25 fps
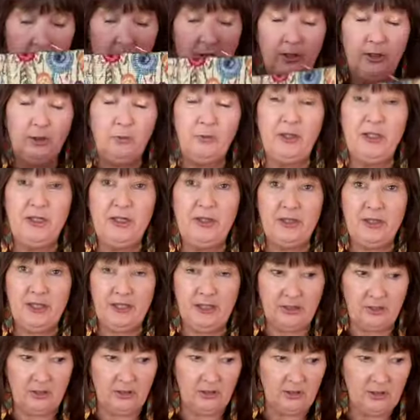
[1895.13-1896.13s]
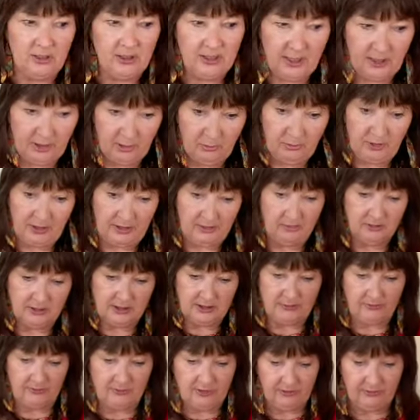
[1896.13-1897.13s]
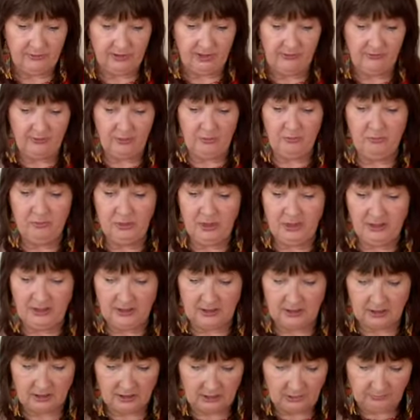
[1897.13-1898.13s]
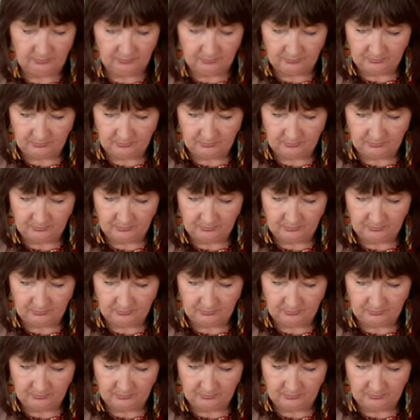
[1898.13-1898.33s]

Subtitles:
Now when you think £9.75 a metre,